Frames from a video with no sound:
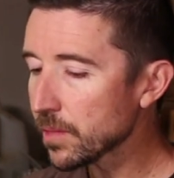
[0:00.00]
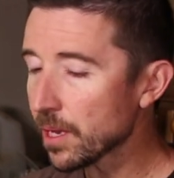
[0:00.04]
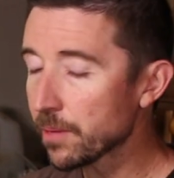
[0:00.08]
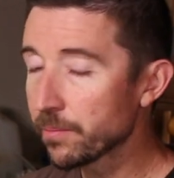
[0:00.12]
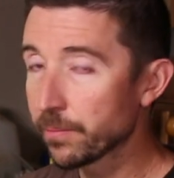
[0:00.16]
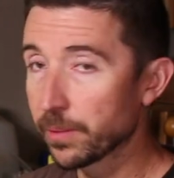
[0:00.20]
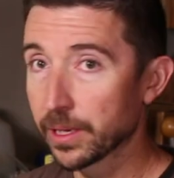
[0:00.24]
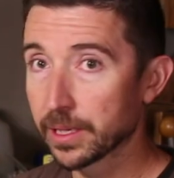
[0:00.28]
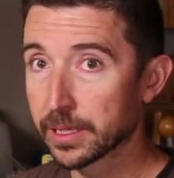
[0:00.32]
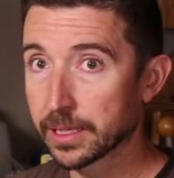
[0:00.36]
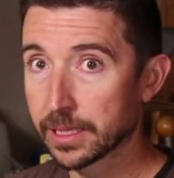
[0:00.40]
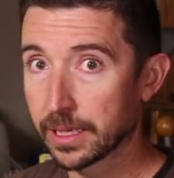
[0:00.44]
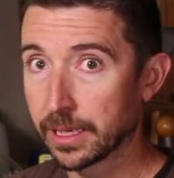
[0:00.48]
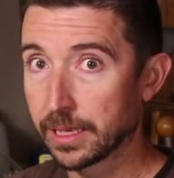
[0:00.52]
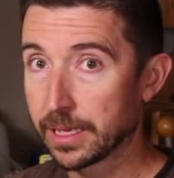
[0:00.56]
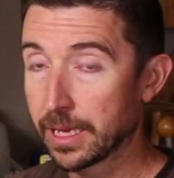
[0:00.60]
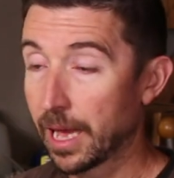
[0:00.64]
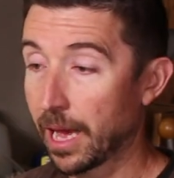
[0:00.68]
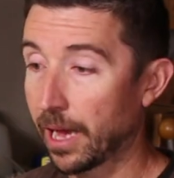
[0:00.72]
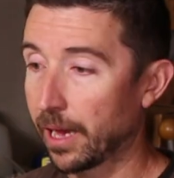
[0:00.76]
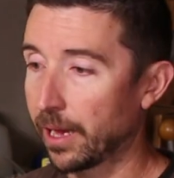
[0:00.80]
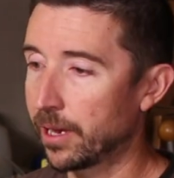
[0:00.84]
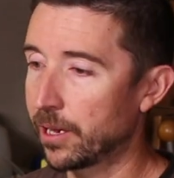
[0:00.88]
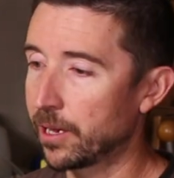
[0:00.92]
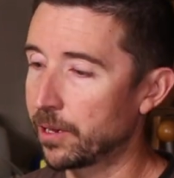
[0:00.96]
But
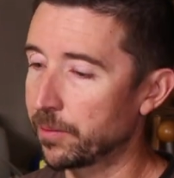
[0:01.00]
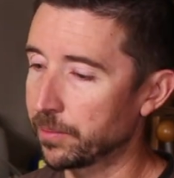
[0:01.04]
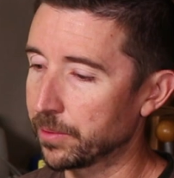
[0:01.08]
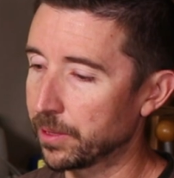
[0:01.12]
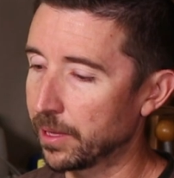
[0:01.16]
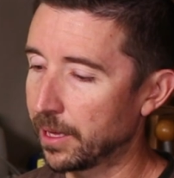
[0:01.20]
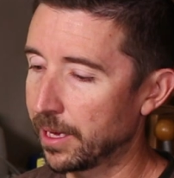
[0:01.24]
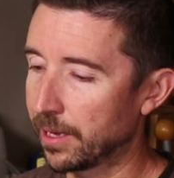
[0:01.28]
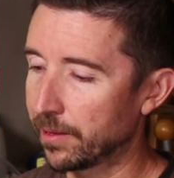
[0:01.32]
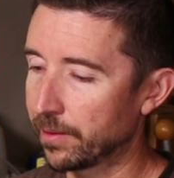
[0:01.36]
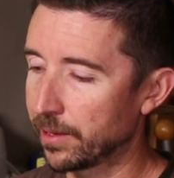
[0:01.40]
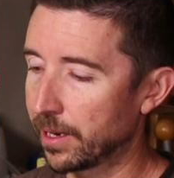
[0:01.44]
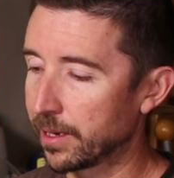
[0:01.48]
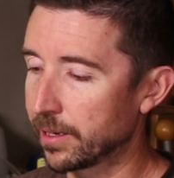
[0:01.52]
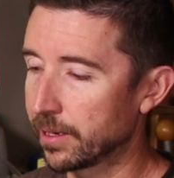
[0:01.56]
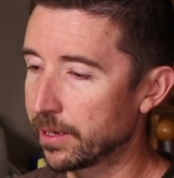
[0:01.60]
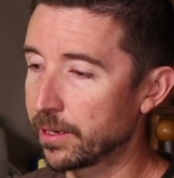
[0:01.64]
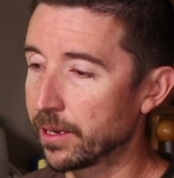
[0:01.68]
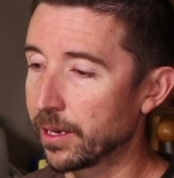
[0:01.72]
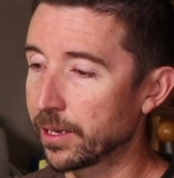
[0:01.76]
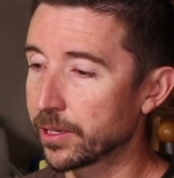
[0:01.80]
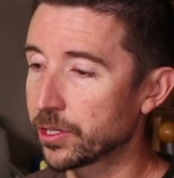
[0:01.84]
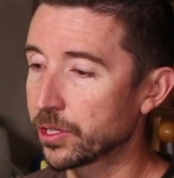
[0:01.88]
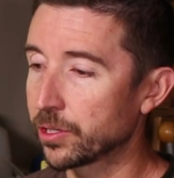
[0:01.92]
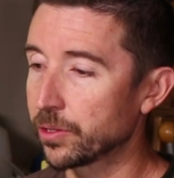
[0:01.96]
yeah, I am glad that I did
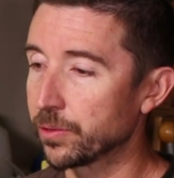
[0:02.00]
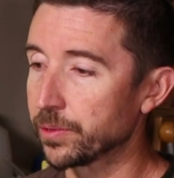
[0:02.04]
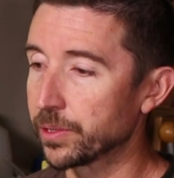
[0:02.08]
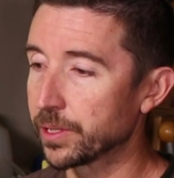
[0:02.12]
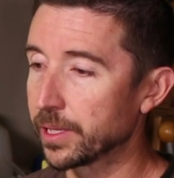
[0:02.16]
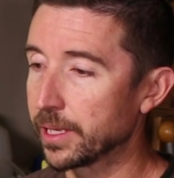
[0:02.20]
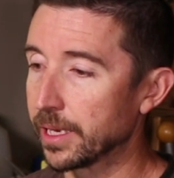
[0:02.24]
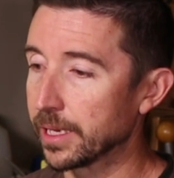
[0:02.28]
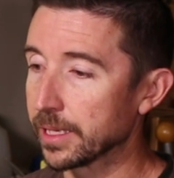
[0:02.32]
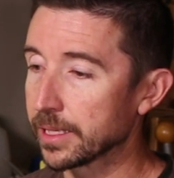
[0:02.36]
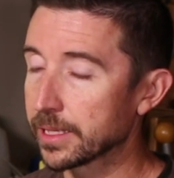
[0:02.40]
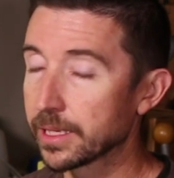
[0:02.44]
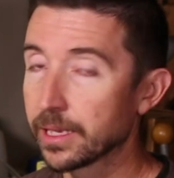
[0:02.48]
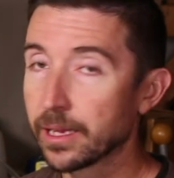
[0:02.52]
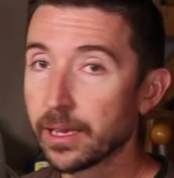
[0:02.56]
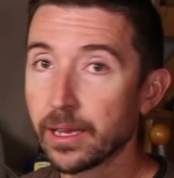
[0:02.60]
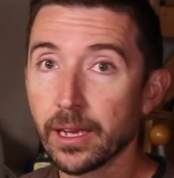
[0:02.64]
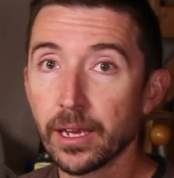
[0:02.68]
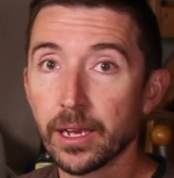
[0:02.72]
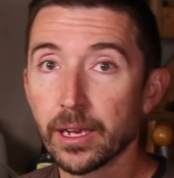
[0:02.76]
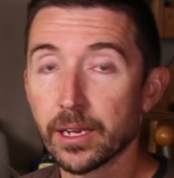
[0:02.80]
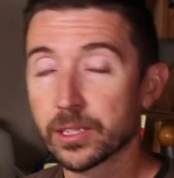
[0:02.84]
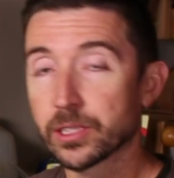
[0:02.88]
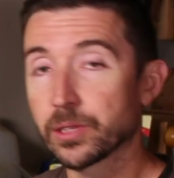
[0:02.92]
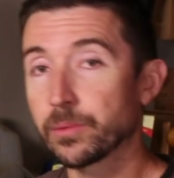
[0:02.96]
not choose this.
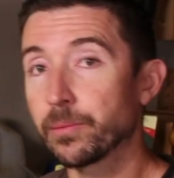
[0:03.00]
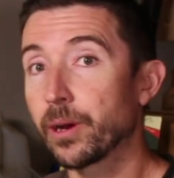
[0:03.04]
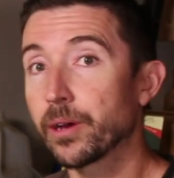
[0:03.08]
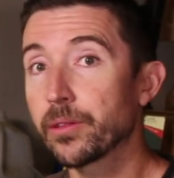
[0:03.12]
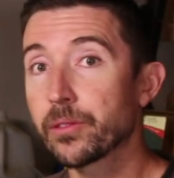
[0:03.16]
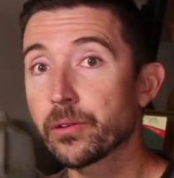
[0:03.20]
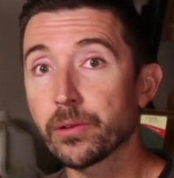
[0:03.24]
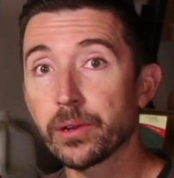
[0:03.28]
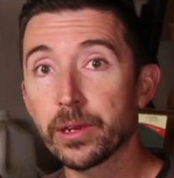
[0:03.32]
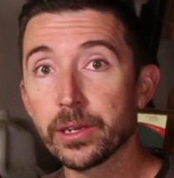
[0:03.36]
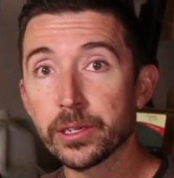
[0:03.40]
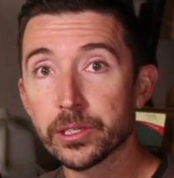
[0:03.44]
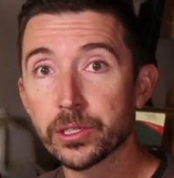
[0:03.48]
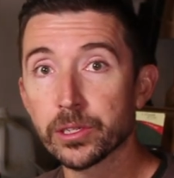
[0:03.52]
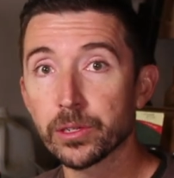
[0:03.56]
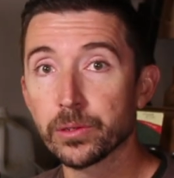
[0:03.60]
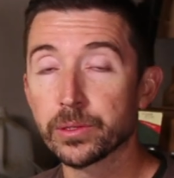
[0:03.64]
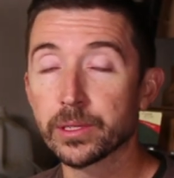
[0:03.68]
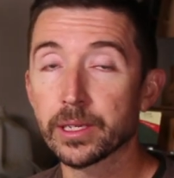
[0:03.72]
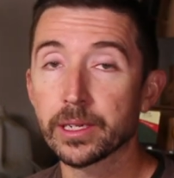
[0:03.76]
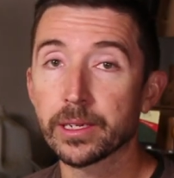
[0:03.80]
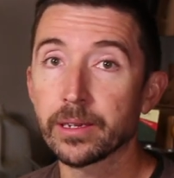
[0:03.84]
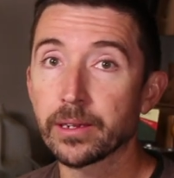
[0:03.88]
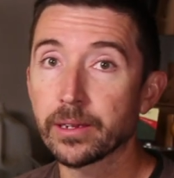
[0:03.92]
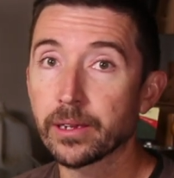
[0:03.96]
Some other
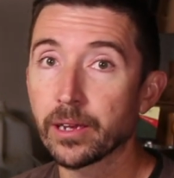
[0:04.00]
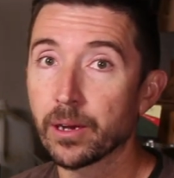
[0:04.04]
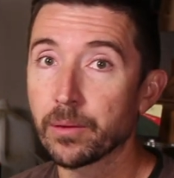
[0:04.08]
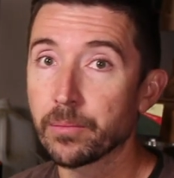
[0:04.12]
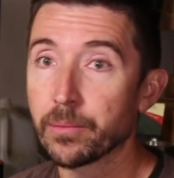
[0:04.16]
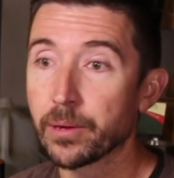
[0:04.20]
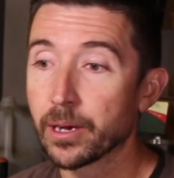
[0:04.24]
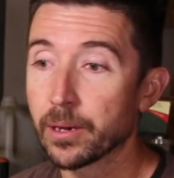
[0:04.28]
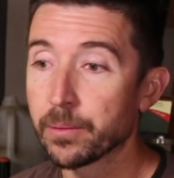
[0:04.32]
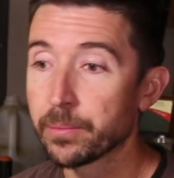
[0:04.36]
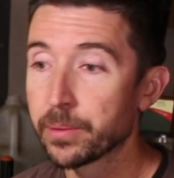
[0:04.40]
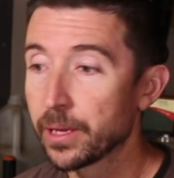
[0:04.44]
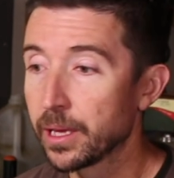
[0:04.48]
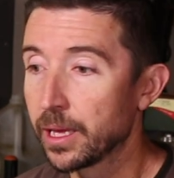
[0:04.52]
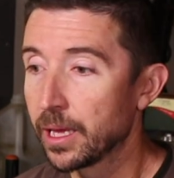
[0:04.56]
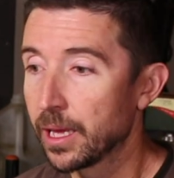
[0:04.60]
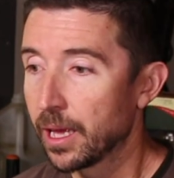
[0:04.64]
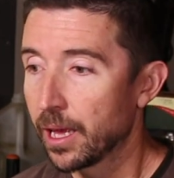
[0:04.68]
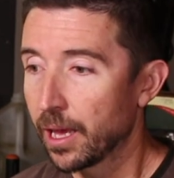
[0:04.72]
issues that can come up.